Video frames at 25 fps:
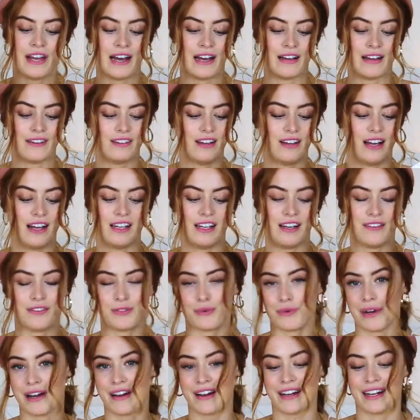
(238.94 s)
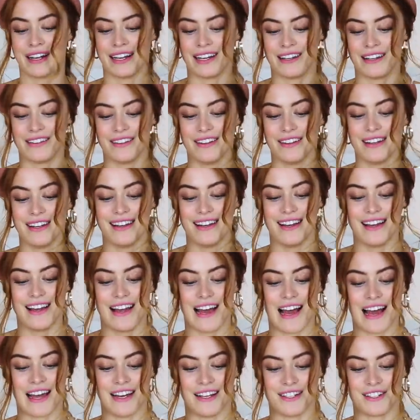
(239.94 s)
that, I loved wearing it
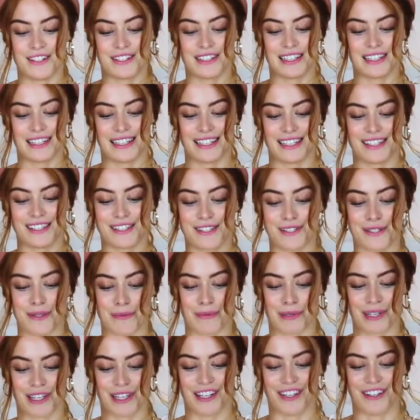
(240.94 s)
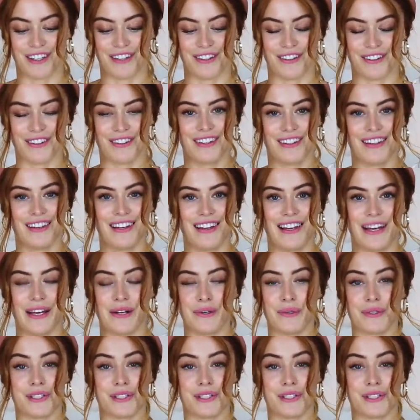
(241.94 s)
and I just think it's super cute. It